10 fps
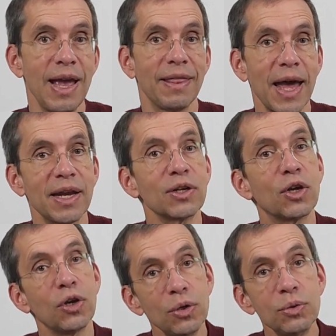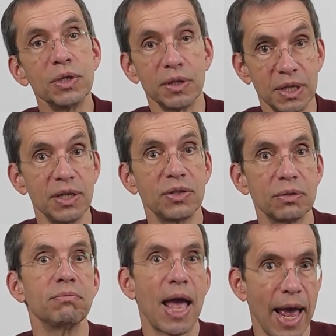that included
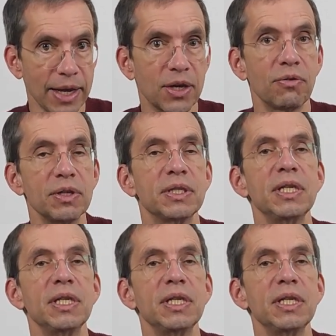these accurate